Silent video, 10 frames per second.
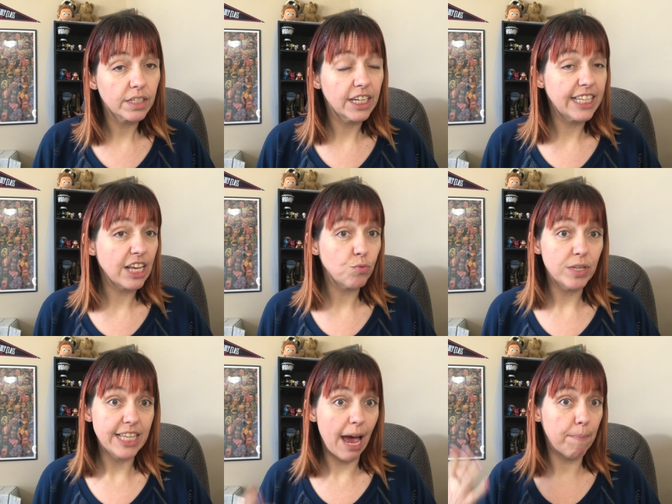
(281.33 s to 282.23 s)
Because that's
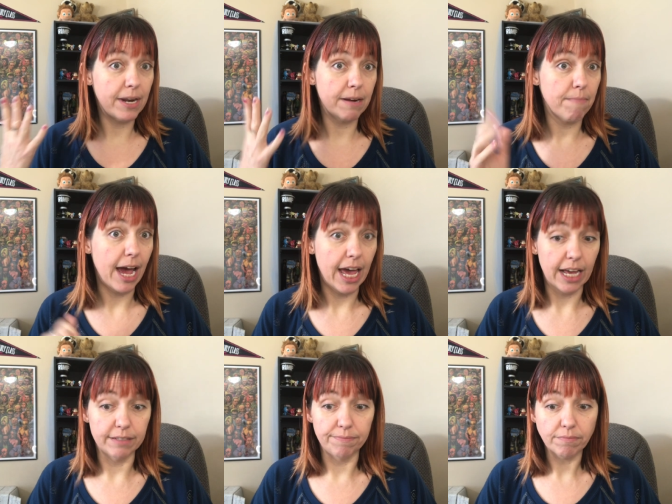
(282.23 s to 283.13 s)
what's happening in my
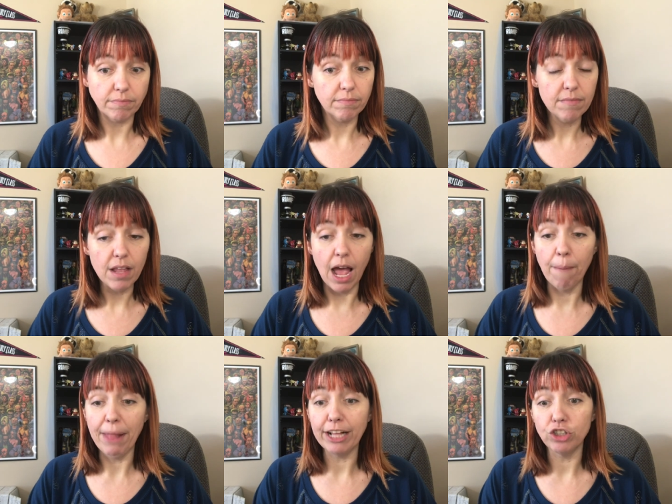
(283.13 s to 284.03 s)
head.
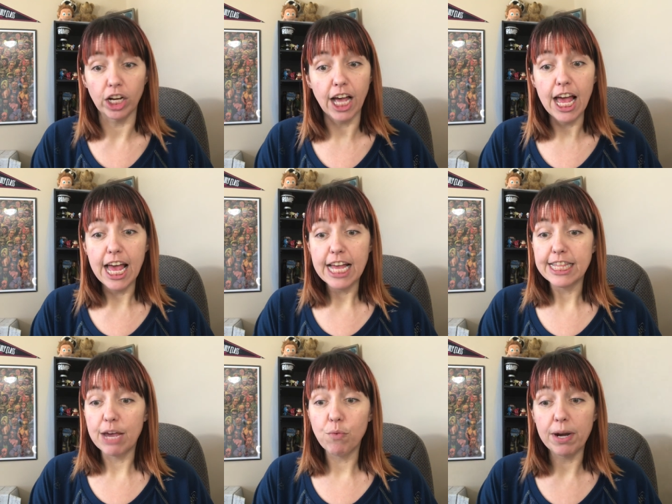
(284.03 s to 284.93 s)
I'm like, look,
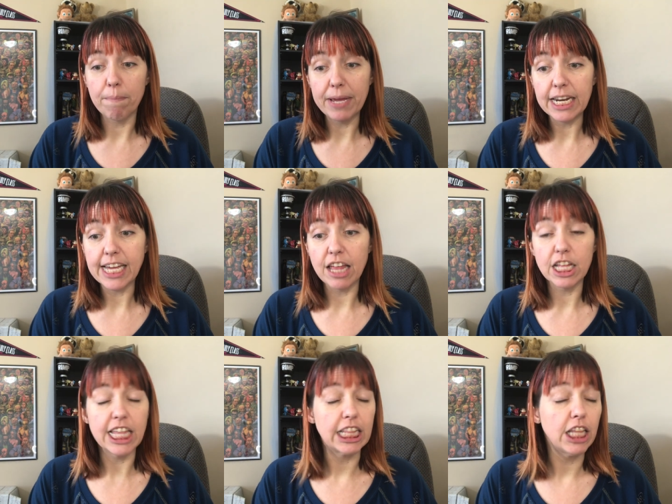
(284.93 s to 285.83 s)
they want to be
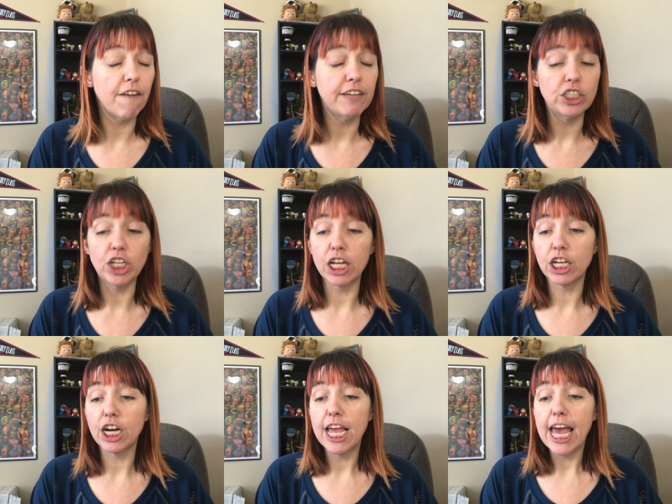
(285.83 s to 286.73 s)
together. They love each
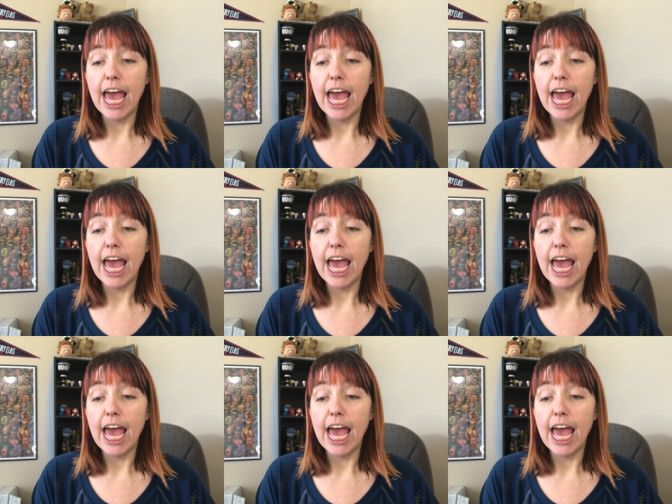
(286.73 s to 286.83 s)
other.